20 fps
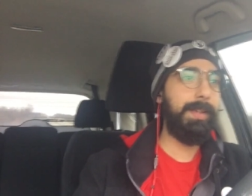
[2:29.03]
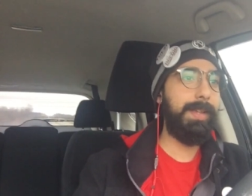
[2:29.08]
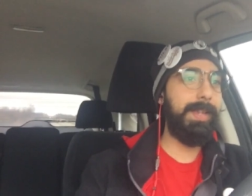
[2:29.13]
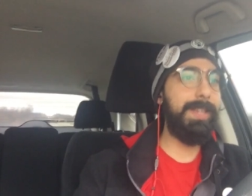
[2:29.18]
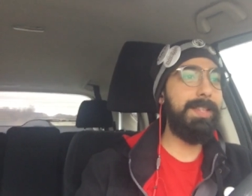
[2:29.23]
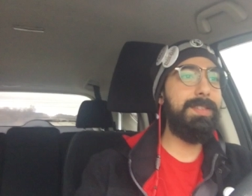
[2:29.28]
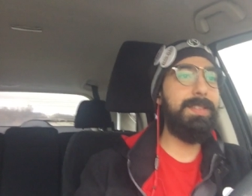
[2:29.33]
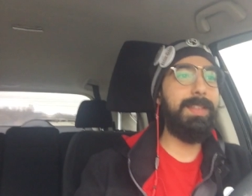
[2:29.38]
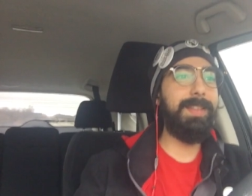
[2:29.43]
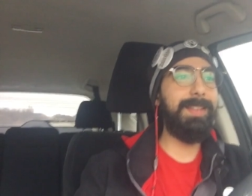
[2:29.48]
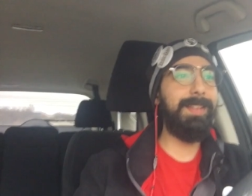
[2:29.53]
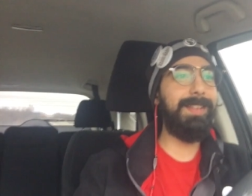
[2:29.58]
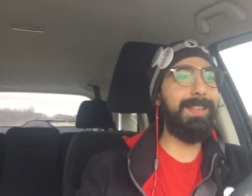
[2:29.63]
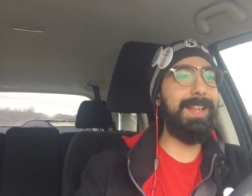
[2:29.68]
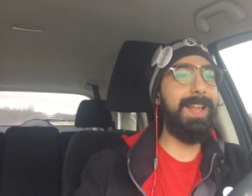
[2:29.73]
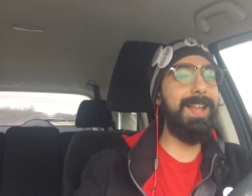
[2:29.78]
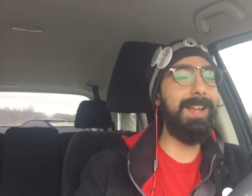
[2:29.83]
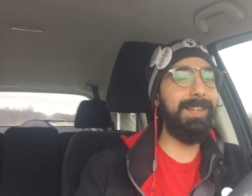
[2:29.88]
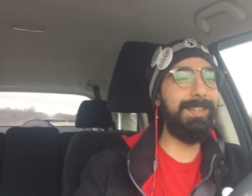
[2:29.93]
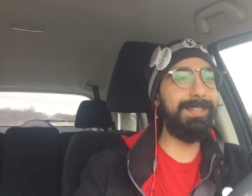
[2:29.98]

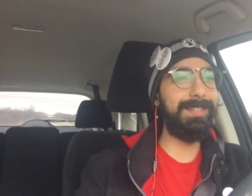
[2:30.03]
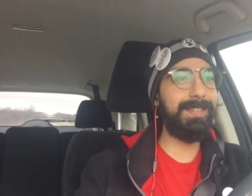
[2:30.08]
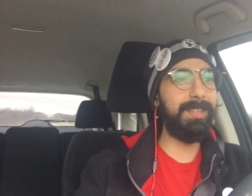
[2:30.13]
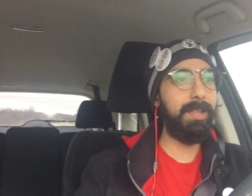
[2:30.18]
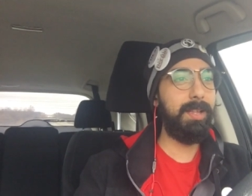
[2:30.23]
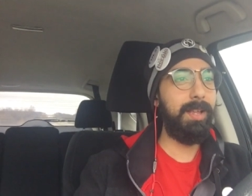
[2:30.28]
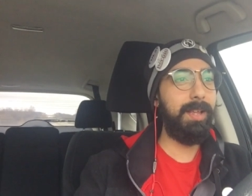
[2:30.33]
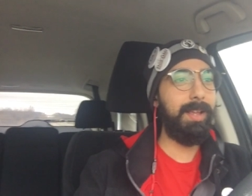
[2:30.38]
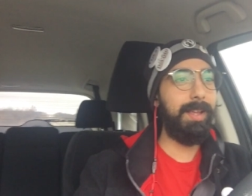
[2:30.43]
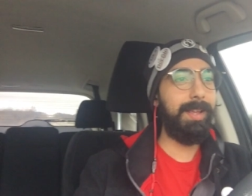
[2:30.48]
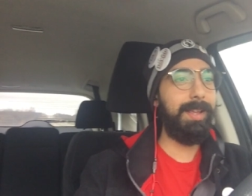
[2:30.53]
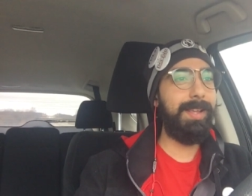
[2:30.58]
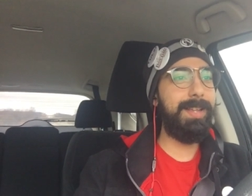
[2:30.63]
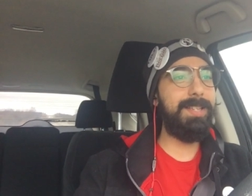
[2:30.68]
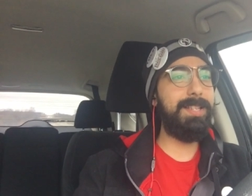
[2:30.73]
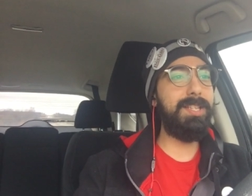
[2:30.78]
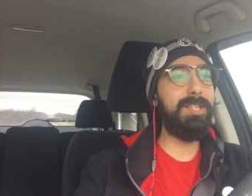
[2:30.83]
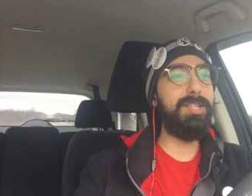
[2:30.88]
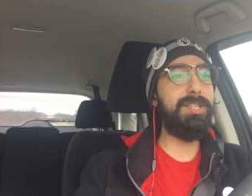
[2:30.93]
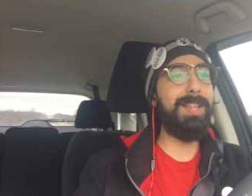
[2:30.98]

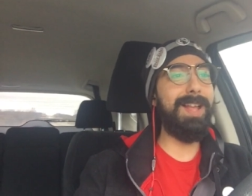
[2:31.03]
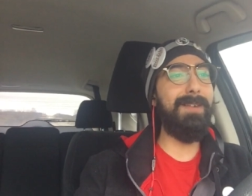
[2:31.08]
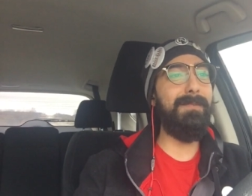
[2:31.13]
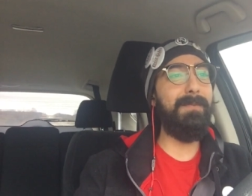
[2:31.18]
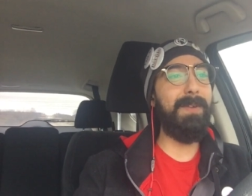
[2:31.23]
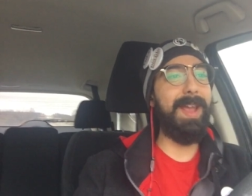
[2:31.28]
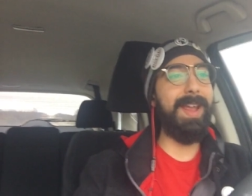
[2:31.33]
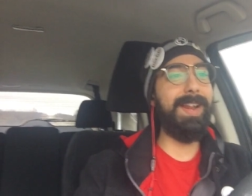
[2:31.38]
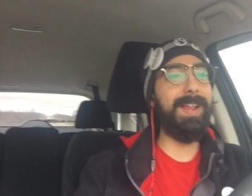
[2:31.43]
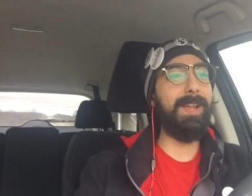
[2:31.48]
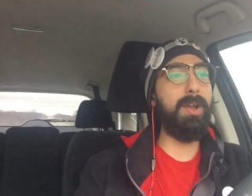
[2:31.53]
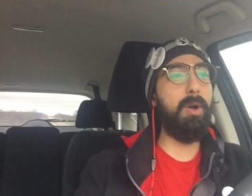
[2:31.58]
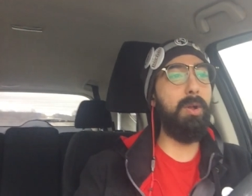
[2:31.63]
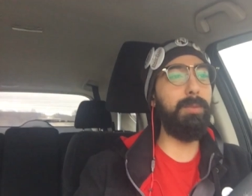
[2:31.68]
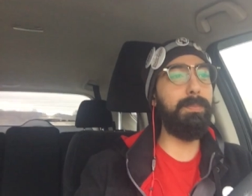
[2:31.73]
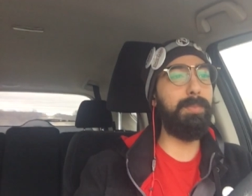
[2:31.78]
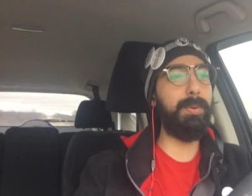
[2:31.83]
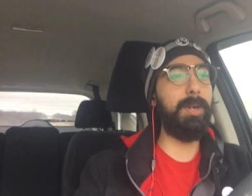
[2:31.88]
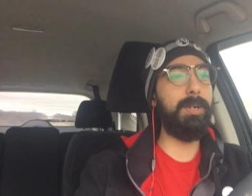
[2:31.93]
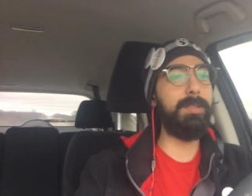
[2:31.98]
He's a self-hating
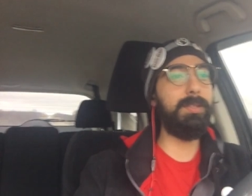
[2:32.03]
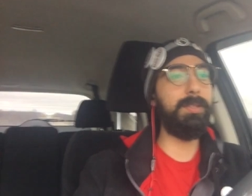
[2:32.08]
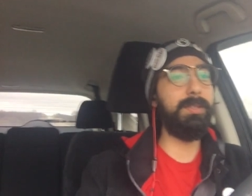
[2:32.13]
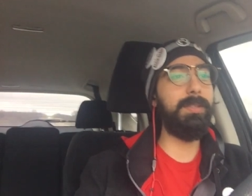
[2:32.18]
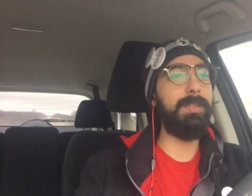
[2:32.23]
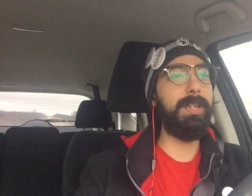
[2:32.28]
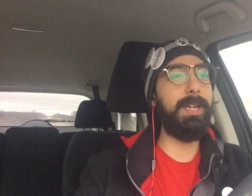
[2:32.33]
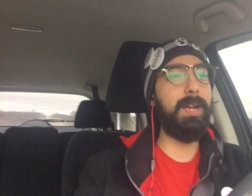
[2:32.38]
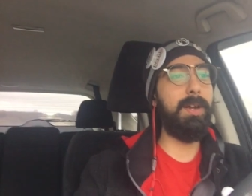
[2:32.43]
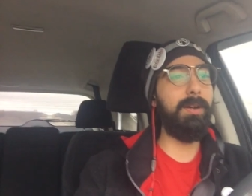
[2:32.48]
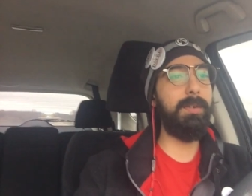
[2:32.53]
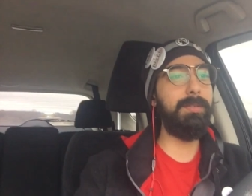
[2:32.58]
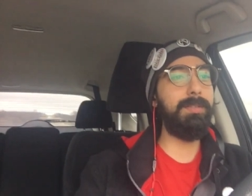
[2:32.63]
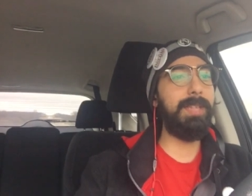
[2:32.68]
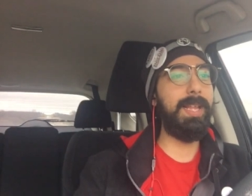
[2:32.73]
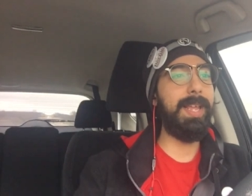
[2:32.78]
old person, you know?